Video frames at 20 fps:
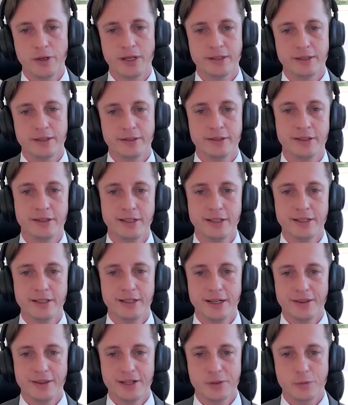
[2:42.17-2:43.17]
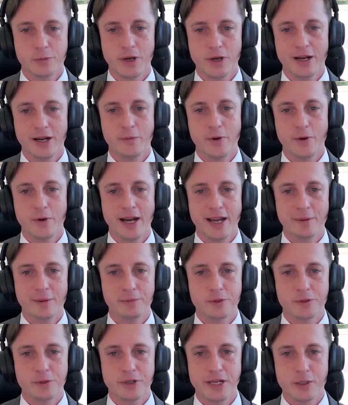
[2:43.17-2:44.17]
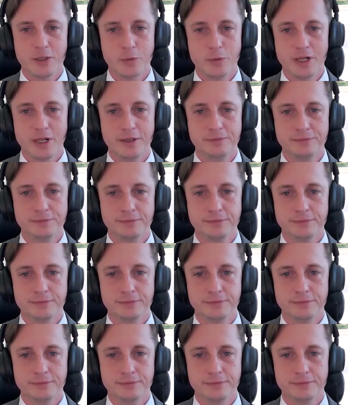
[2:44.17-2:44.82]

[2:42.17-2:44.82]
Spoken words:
And yeah, that's where I am today as well.